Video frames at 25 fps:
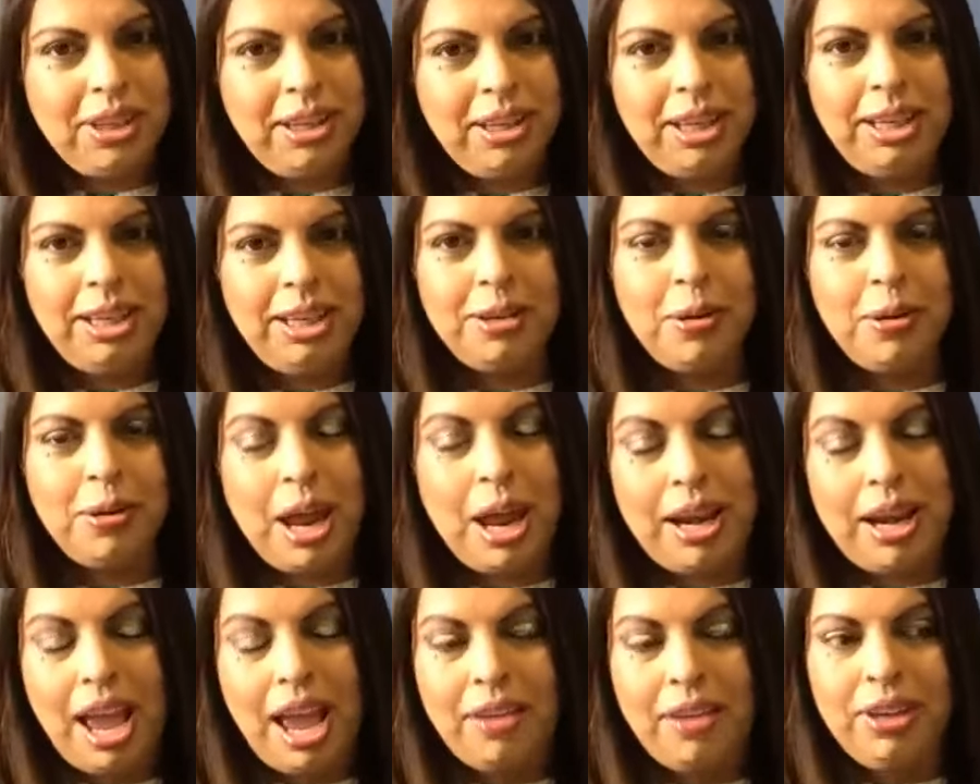
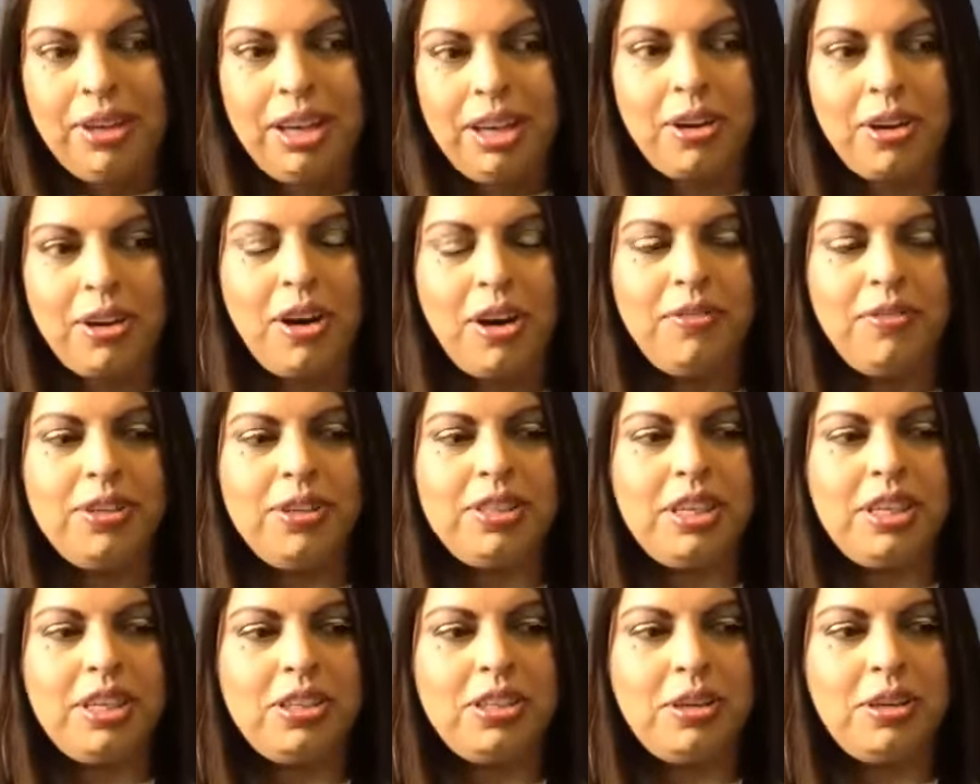and having a
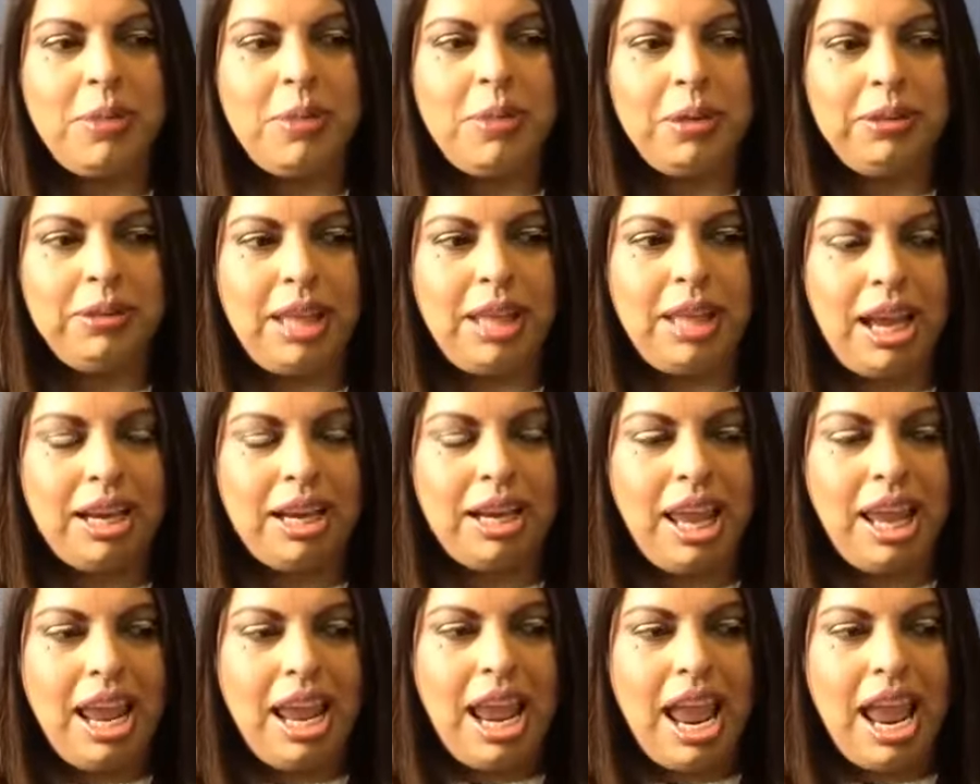conversation about that.